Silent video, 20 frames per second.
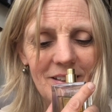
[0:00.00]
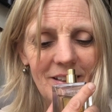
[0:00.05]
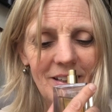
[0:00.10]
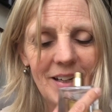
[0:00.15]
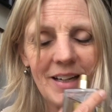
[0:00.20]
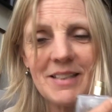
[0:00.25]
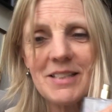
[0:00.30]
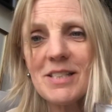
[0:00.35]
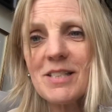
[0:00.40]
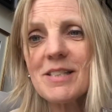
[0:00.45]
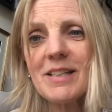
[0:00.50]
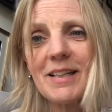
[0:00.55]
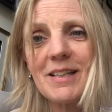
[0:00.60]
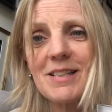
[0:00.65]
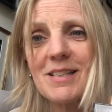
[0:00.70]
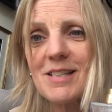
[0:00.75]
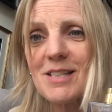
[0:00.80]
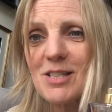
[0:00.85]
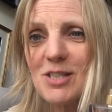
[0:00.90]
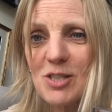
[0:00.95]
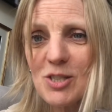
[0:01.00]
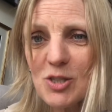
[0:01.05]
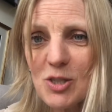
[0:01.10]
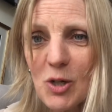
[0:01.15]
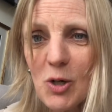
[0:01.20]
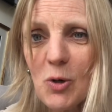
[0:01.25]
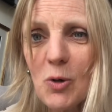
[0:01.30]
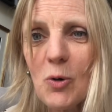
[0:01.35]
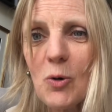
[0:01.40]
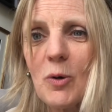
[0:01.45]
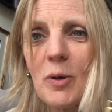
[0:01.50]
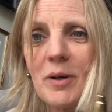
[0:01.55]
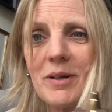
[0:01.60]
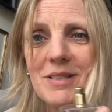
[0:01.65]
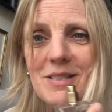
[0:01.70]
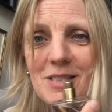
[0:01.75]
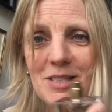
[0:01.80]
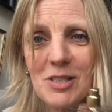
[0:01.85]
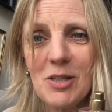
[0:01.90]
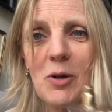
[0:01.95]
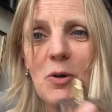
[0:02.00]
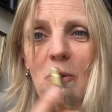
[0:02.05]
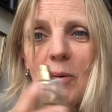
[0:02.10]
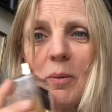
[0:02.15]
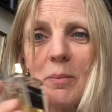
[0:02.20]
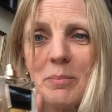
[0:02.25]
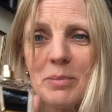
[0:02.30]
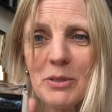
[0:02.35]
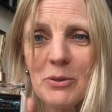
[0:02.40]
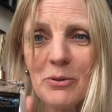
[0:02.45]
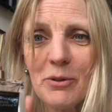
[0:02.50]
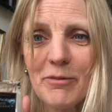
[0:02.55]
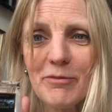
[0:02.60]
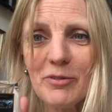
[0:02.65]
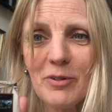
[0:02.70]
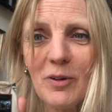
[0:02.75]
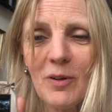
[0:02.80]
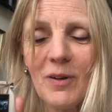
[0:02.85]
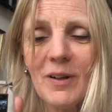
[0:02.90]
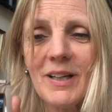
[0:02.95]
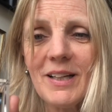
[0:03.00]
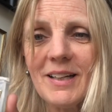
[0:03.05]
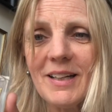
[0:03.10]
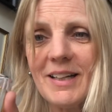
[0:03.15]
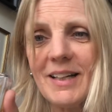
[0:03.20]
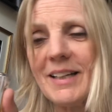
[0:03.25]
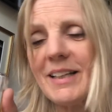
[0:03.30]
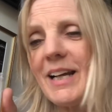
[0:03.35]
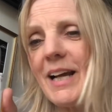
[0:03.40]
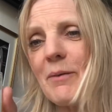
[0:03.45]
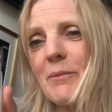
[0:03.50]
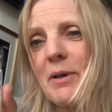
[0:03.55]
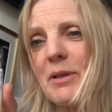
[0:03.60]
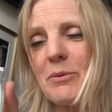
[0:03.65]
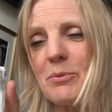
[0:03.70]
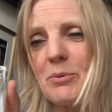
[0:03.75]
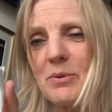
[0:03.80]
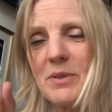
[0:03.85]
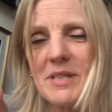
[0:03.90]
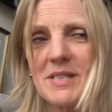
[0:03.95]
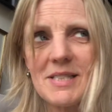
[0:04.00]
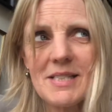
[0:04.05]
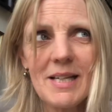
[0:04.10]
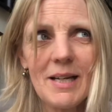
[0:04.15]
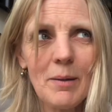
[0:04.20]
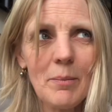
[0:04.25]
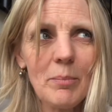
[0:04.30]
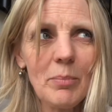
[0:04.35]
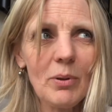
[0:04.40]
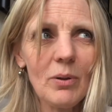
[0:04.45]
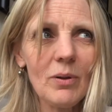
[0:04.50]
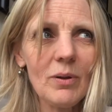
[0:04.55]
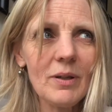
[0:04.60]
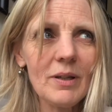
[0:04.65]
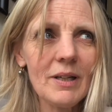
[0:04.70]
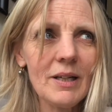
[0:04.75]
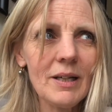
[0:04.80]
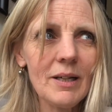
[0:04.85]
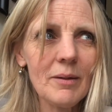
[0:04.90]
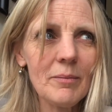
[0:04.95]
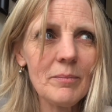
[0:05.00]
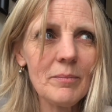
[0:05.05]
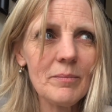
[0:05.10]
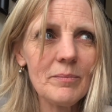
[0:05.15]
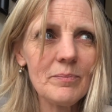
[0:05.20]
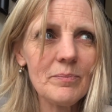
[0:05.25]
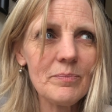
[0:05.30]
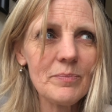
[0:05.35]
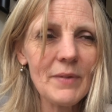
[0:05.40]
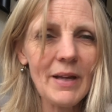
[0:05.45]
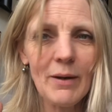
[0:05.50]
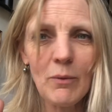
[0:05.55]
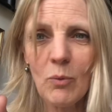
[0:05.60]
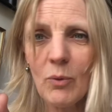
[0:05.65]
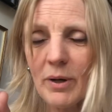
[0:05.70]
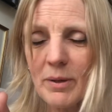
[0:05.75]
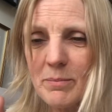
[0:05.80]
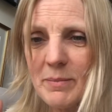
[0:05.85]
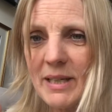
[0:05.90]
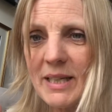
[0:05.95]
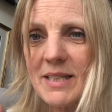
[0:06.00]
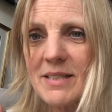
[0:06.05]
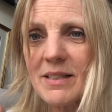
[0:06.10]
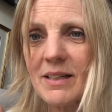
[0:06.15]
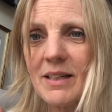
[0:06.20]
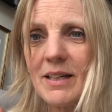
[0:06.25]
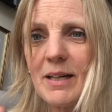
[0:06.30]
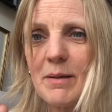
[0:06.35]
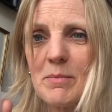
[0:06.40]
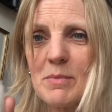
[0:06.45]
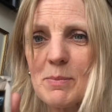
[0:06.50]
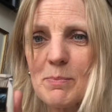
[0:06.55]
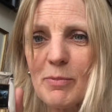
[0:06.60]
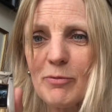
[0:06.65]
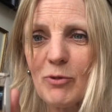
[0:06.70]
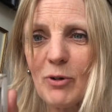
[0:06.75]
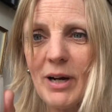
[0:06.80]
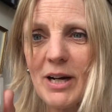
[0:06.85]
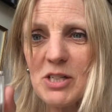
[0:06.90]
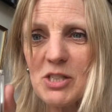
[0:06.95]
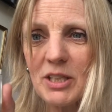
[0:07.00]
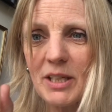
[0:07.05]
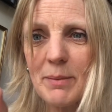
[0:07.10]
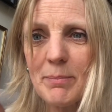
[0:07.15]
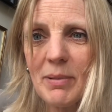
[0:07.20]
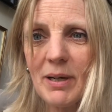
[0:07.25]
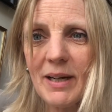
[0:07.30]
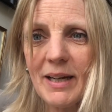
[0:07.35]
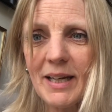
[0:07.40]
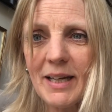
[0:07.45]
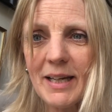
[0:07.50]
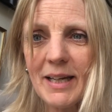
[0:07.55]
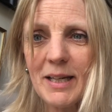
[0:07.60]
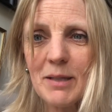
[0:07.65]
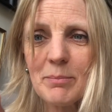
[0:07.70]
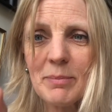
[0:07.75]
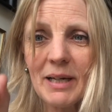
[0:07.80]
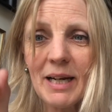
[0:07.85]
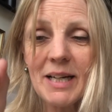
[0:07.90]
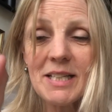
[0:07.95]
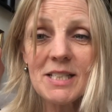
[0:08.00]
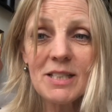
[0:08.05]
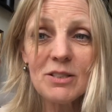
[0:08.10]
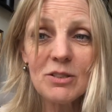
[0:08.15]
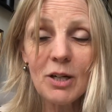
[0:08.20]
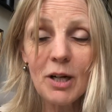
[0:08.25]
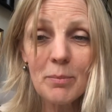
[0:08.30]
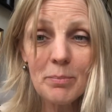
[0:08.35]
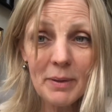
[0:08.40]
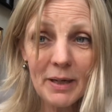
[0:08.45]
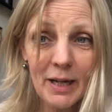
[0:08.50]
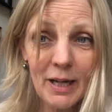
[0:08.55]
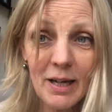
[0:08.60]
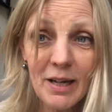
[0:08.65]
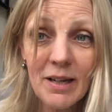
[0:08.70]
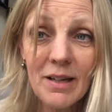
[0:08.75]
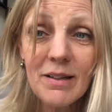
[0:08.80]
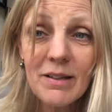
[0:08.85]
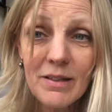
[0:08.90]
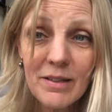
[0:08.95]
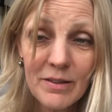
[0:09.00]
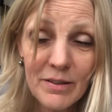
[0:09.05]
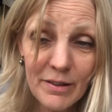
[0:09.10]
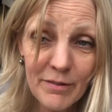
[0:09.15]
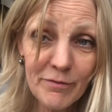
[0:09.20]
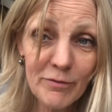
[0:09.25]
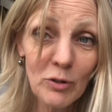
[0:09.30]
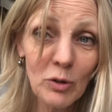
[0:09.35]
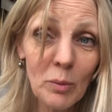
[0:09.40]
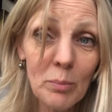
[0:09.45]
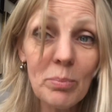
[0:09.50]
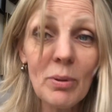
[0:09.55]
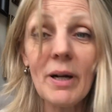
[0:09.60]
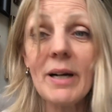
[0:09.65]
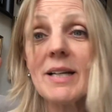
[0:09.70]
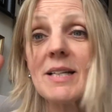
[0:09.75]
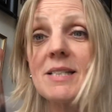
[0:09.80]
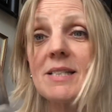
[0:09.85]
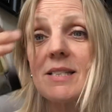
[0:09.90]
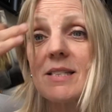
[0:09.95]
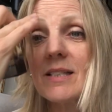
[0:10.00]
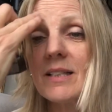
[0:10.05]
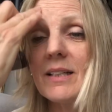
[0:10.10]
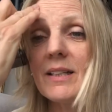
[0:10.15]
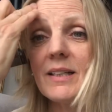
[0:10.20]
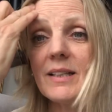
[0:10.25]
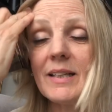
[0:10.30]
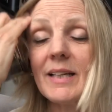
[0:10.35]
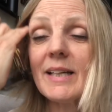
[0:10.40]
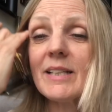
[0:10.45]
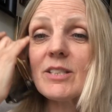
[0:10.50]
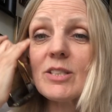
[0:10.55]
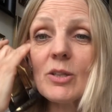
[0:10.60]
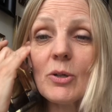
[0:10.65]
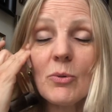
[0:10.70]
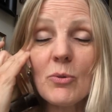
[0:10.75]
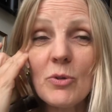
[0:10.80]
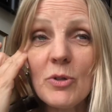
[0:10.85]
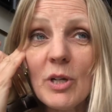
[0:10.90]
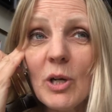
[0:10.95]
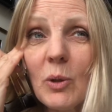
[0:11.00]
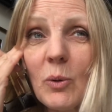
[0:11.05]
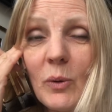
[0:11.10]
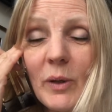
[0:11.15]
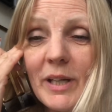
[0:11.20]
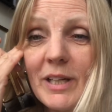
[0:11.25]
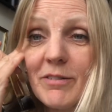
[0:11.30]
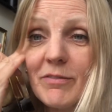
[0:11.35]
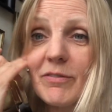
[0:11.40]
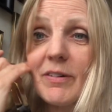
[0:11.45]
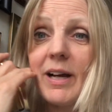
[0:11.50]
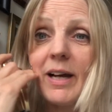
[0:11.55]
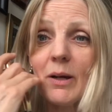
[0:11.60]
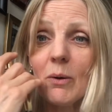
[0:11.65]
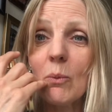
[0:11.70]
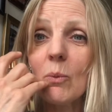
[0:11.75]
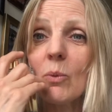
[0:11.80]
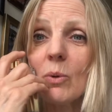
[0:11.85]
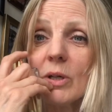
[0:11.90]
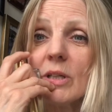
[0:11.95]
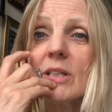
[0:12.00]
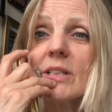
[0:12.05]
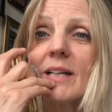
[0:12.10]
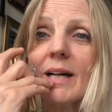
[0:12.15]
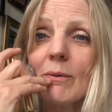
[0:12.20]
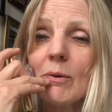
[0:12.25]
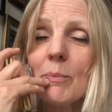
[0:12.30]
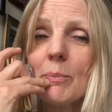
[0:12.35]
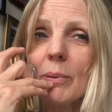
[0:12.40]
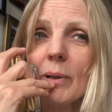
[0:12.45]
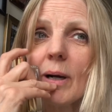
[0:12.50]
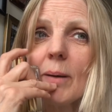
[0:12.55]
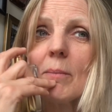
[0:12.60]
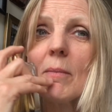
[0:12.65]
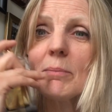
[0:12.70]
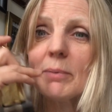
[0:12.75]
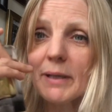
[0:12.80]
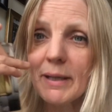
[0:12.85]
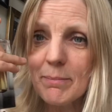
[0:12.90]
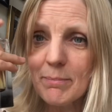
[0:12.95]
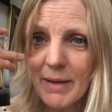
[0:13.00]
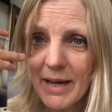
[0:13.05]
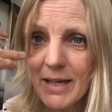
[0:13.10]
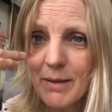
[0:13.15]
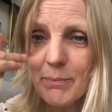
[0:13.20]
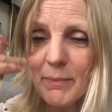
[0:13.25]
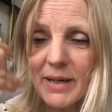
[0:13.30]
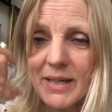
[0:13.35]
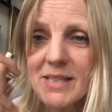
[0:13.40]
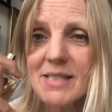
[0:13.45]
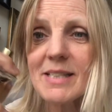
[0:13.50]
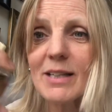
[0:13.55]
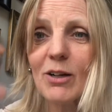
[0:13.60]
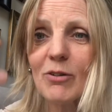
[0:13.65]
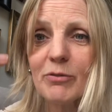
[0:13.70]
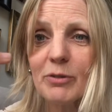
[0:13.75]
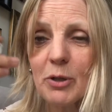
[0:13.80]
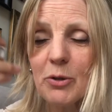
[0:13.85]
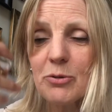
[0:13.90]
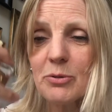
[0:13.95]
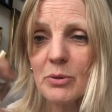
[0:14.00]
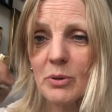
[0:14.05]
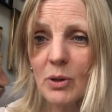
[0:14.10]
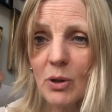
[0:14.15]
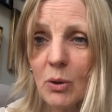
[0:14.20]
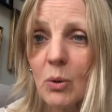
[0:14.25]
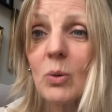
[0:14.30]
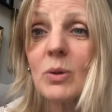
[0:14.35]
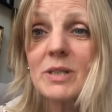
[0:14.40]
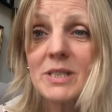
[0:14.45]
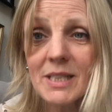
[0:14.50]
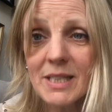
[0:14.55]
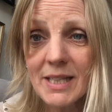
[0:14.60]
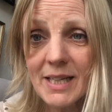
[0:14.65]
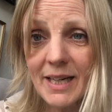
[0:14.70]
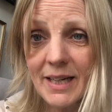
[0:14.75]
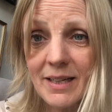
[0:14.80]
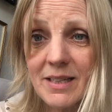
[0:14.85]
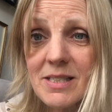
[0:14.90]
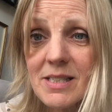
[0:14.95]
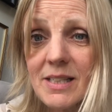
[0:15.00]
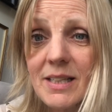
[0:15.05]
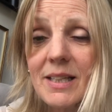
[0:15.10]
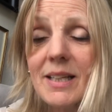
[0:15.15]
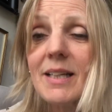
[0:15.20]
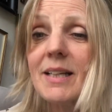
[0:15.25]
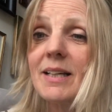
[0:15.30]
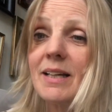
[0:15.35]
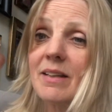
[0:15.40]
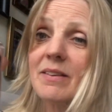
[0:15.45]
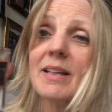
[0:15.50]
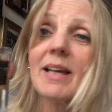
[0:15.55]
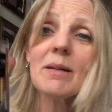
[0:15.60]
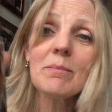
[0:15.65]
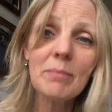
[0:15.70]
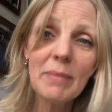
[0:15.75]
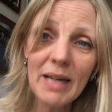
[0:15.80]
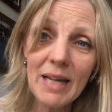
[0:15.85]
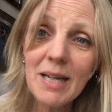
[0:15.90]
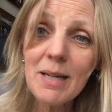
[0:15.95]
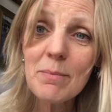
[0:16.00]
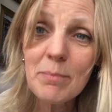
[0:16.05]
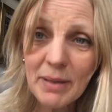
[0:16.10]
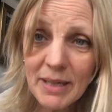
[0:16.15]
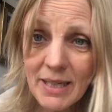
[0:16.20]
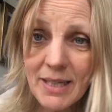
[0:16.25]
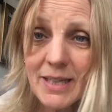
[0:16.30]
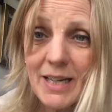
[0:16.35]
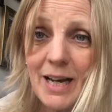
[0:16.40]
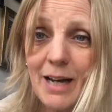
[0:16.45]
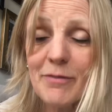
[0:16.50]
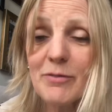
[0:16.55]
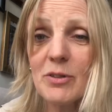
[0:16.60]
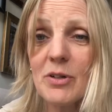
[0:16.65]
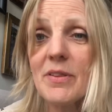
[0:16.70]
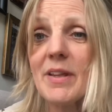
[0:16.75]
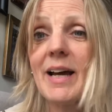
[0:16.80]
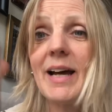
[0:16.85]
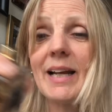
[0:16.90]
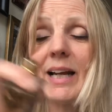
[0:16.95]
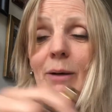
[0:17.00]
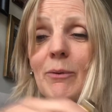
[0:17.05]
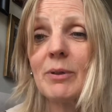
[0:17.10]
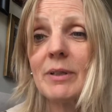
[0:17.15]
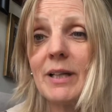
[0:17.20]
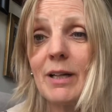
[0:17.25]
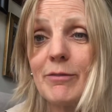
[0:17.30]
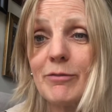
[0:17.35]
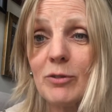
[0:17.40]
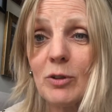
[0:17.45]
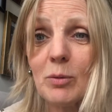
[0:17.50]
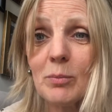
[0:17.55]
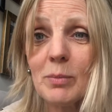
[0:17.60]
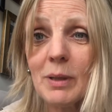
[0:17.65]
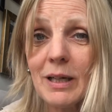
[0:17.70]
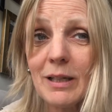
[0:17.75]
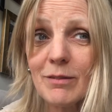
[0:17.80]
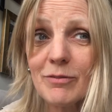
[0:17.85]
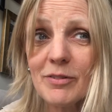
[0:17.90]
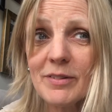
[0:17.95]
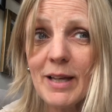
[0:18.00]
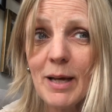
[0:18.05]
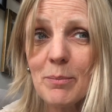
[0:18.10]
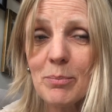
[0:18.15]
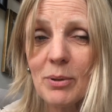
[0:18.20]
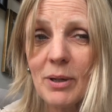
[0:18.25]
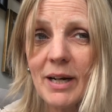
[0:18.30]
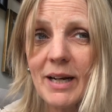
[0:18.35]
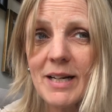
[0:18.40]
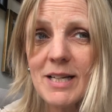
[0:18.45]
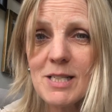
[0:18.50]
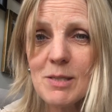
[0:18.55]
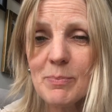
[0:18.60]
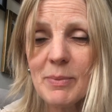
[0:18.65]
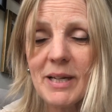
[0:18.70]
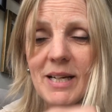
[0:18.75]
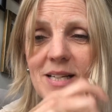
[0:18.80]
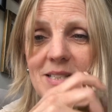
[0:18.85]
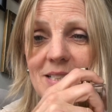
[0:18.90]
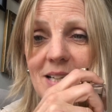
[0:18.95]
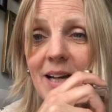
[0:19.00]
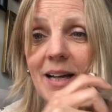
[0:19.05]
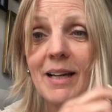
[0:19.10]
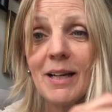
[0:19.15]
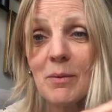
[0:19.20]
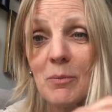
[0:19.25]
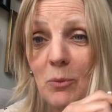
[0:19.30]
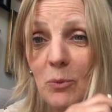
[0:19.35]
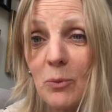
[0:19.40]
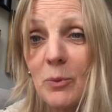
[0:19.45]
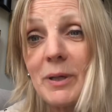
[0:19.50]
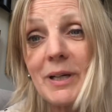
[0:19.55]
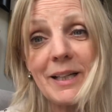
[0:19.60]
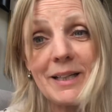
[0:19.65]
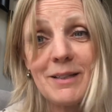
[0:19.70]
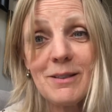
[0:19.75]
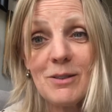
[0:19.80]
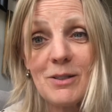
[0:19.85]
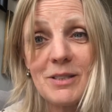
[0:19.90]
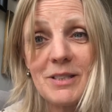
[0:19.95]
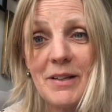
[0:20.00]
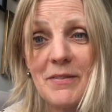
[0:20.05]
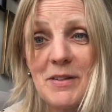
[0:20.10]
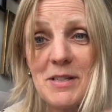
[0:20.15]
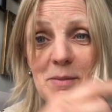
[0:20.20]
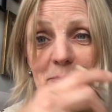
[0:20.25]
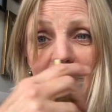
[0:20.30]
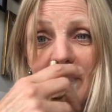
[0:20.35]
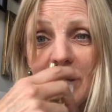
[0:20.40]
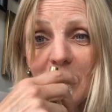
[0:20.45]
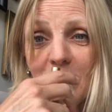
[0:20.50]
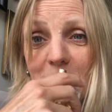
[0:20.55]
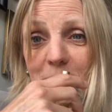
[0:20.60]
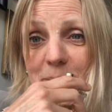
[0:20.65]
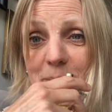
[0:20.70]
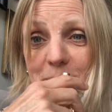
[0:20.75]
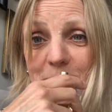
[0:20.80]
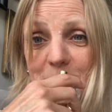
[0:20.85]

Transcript: I just think it's so, so beautiful. And I went through the sample. Um, I wore it many times before actually buying it, but I did not pay the full price and don't know if I would. I would probably make myself go through a whole decant and then maybe after that I would get a full bottle for that price because I am really hooked on the smell.